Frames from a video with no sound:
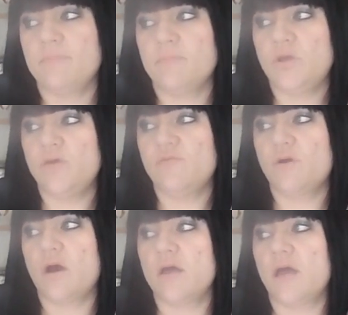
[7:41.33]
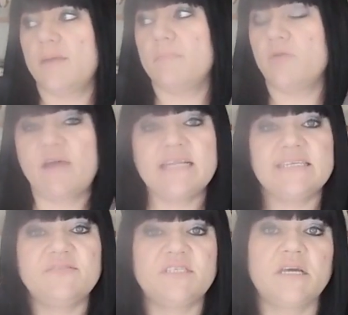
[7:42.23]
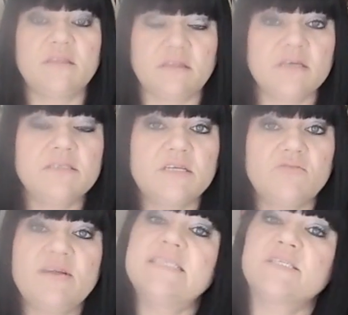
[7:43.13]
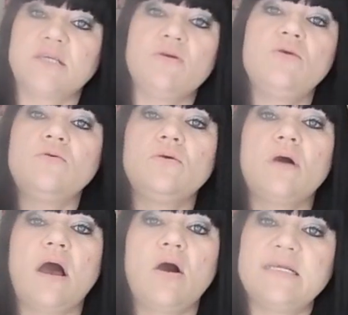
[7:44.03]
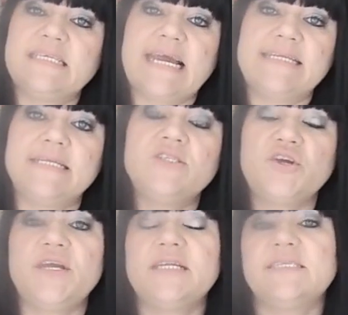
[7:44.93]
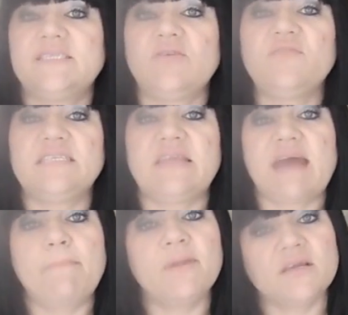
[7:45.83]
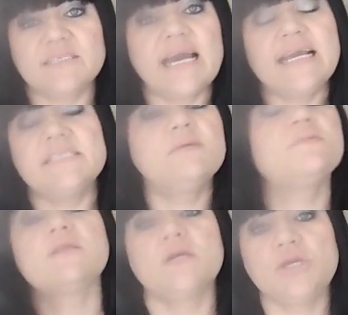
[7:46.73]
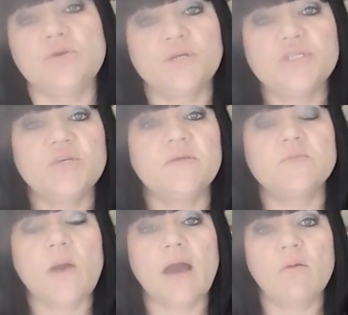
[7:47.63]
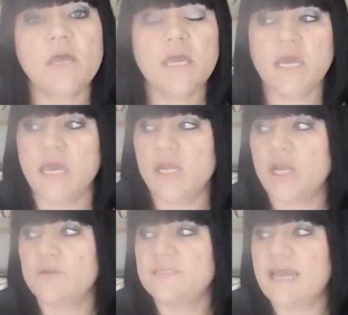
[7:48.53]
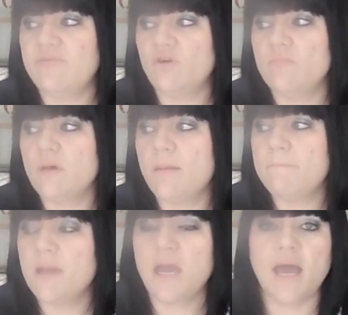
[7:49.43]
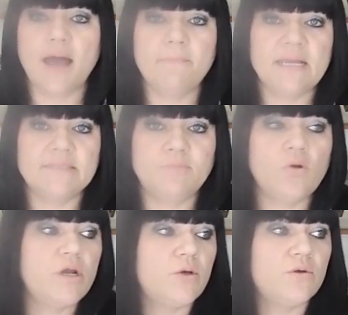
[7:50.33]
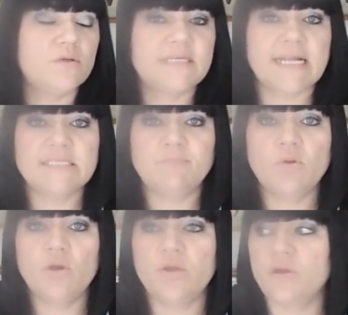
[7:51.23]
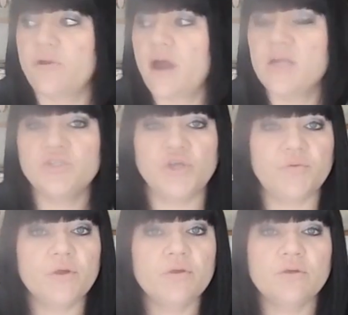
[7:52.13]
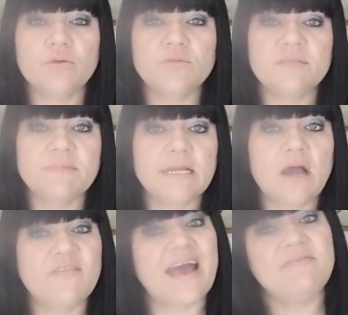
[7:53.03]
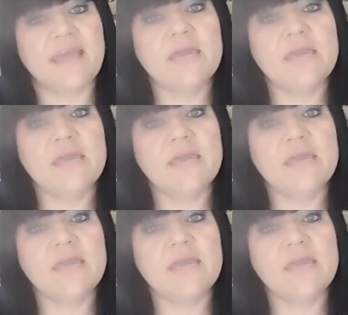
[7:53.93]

you've got a relative that's at risk, so you're isolating so you can still visit them, because that is something that you can do as well. You know, say if your mum is poorly, or your dad's poorly, or your aunt or your uncle, something like that, and they